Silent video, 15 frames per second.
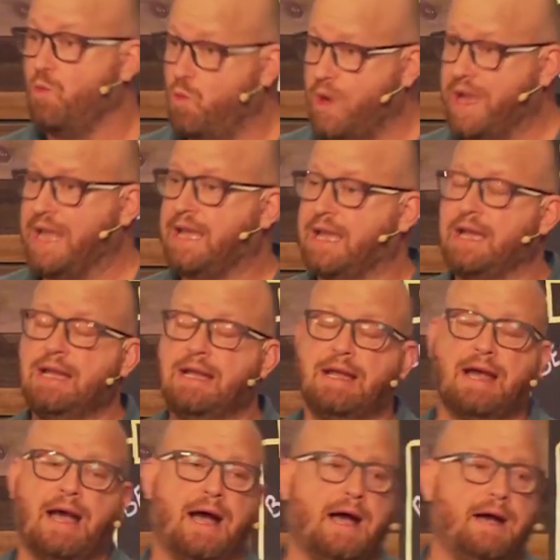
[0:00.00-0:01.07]
week
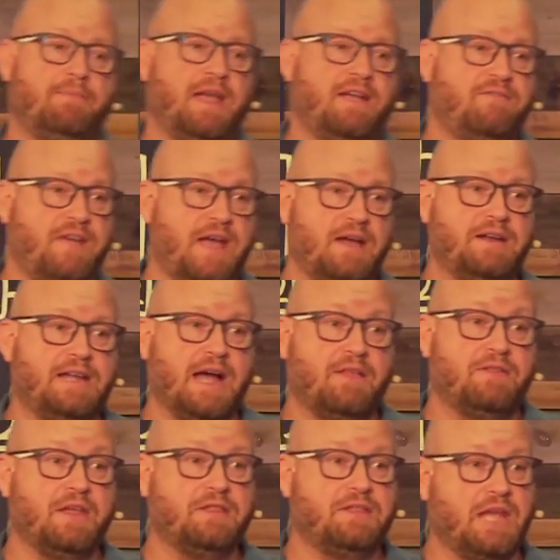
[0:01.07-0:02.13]
they found out
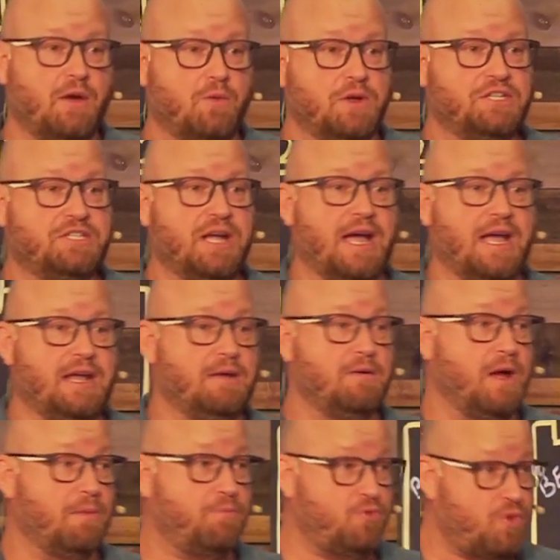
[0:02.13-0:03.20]
that there was a
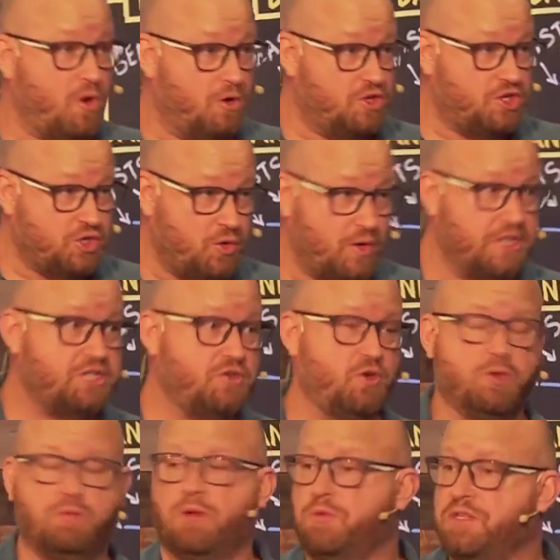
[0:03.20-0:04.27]
pro-choice group
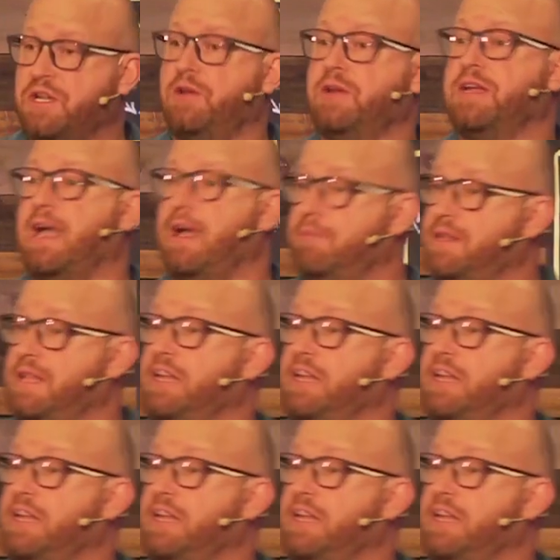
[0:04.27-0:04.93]
that was going to come to their